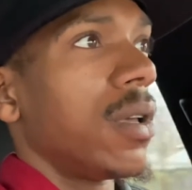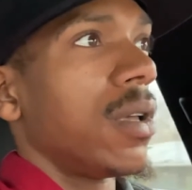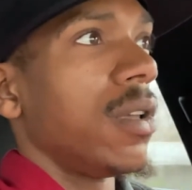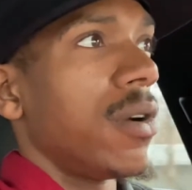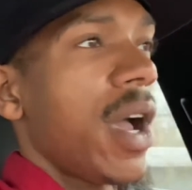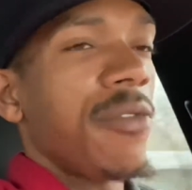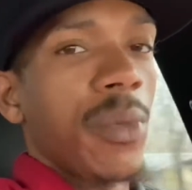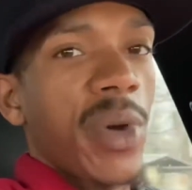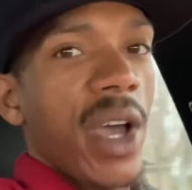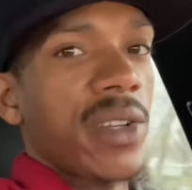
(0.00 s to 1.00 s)
you know, having
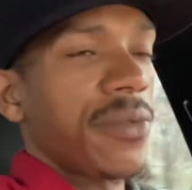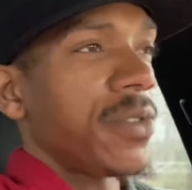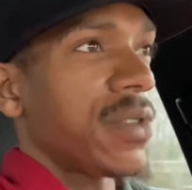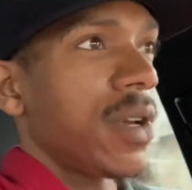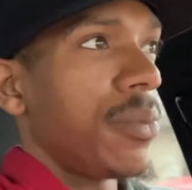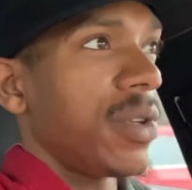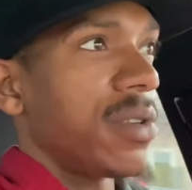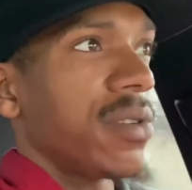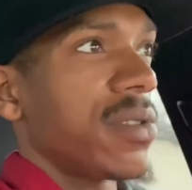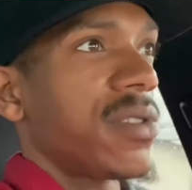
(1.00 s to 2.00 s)
a passion for something
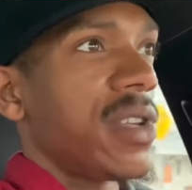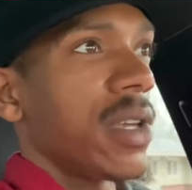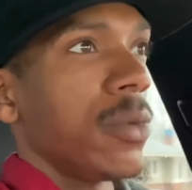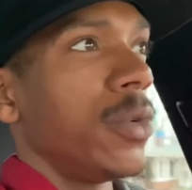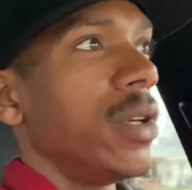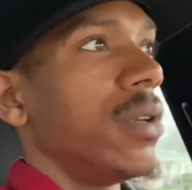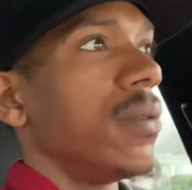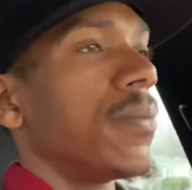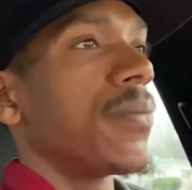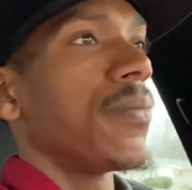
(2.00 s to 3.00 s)
and just sticking with it.
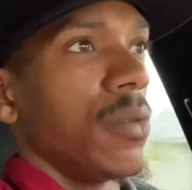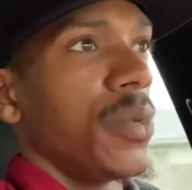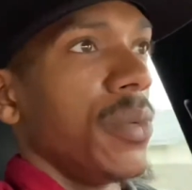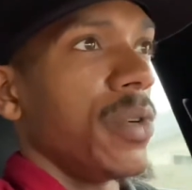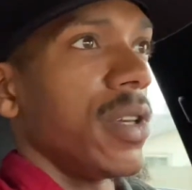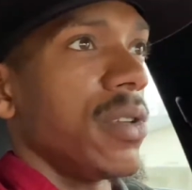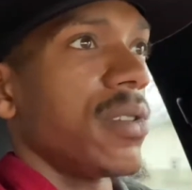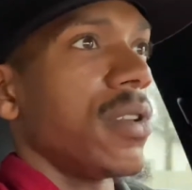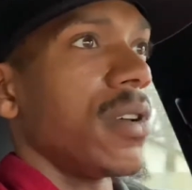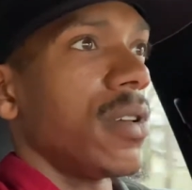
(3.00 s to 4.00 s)
You know, people get
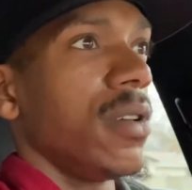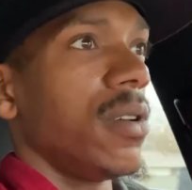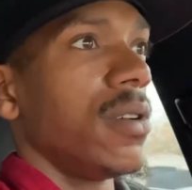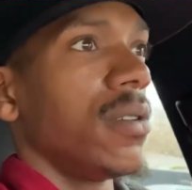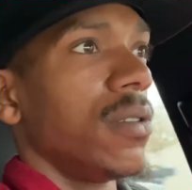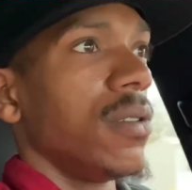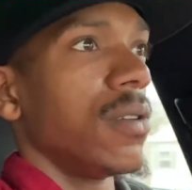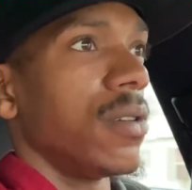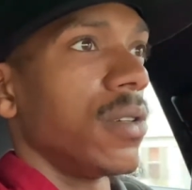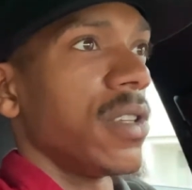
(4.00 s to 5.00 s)
stuck here, you
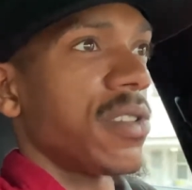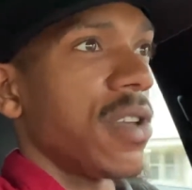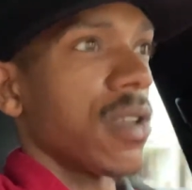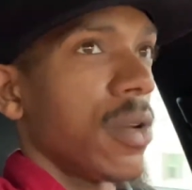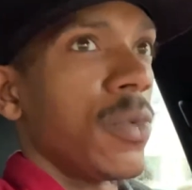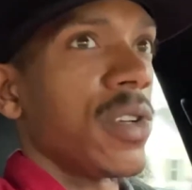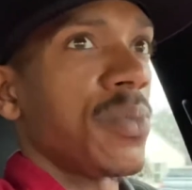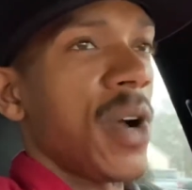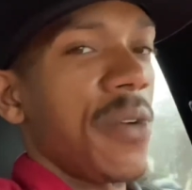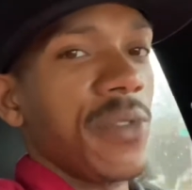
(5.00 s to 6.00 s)
know, get stuck in one
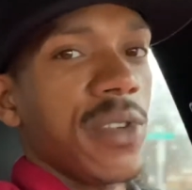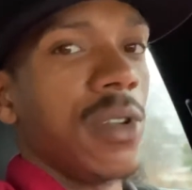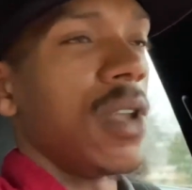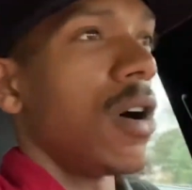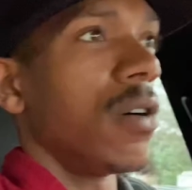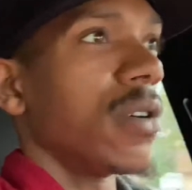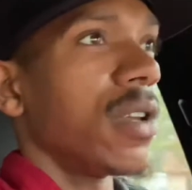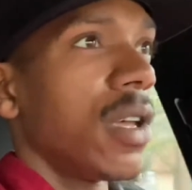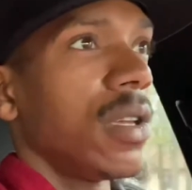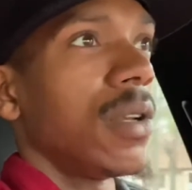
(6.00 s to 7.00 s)
spot for so long,
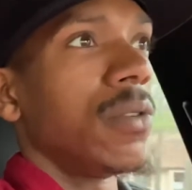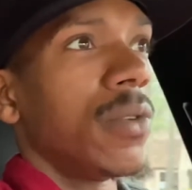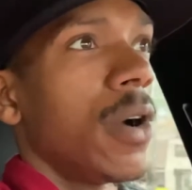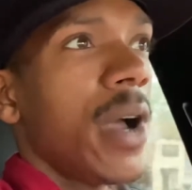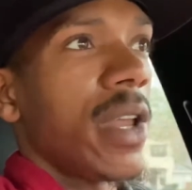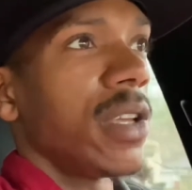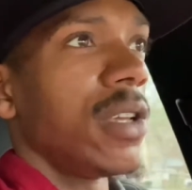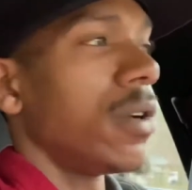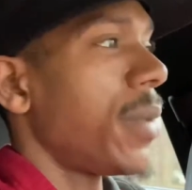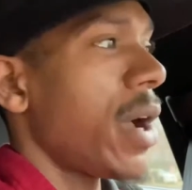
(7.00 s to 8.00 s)
and they don't know how to
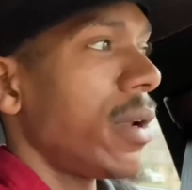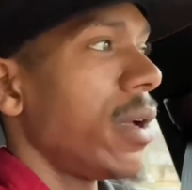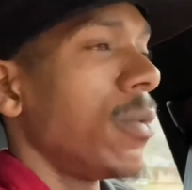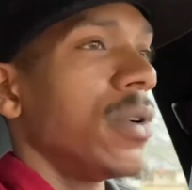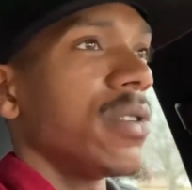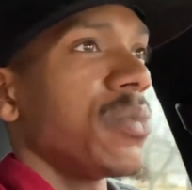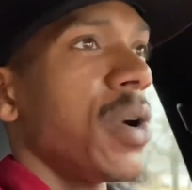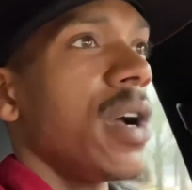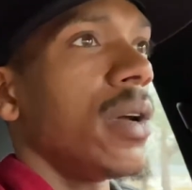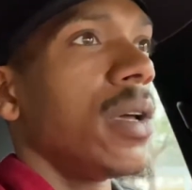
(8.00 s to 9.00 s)
get up out of that one
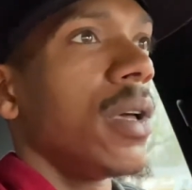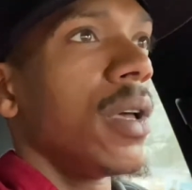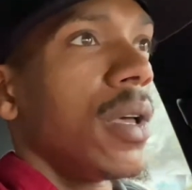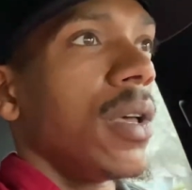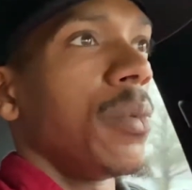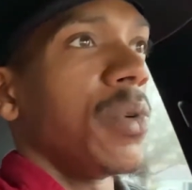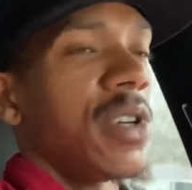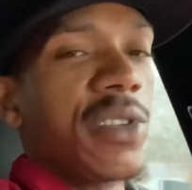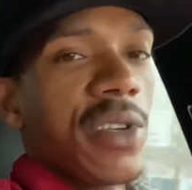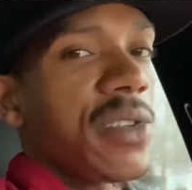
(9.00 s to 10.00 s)
spot
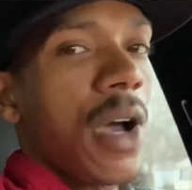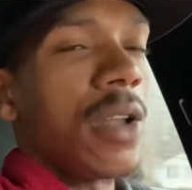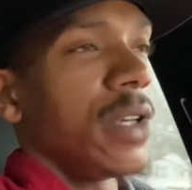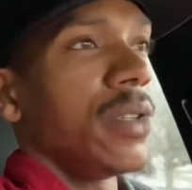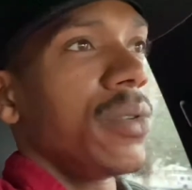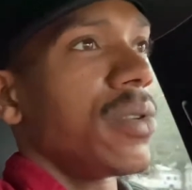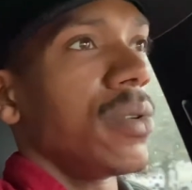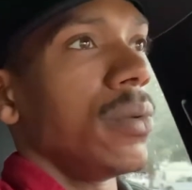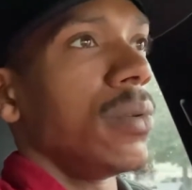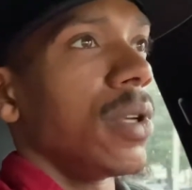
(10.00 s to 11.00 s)
because that's all they're used
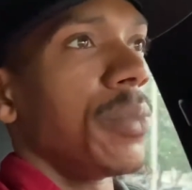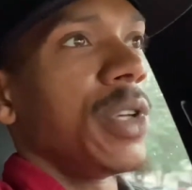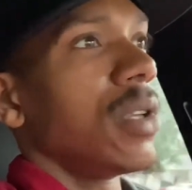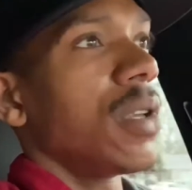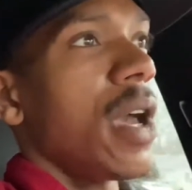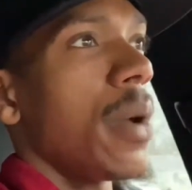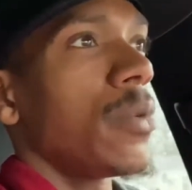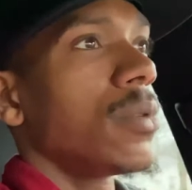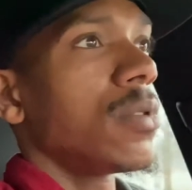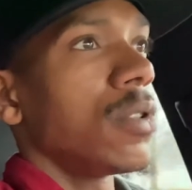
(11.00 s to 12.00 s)
to. I mean, it
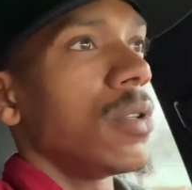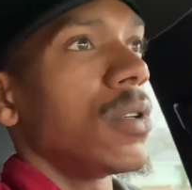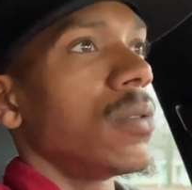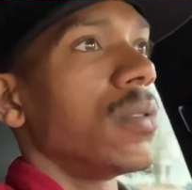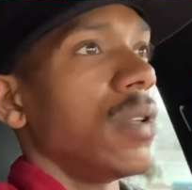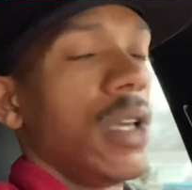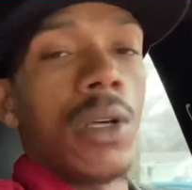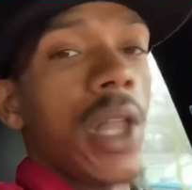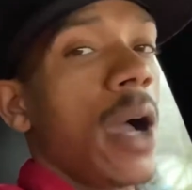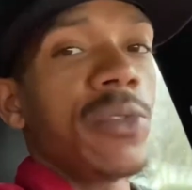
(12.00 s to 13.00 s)
happens, you know, and
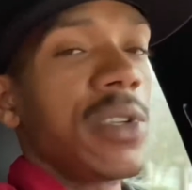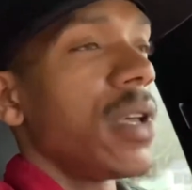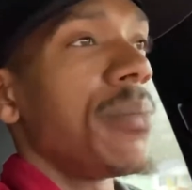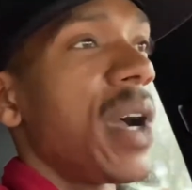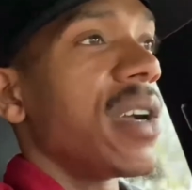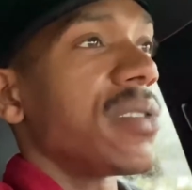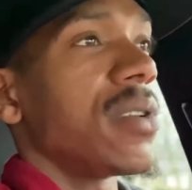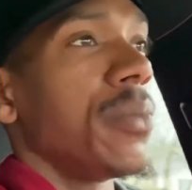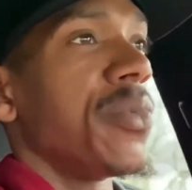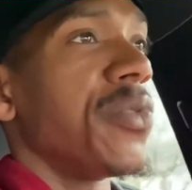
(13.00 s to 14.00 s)
hell, I was in that
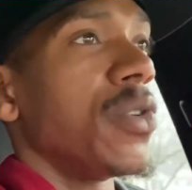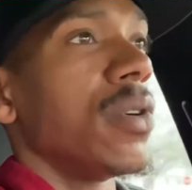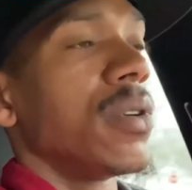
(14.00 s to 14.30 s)
mindset before,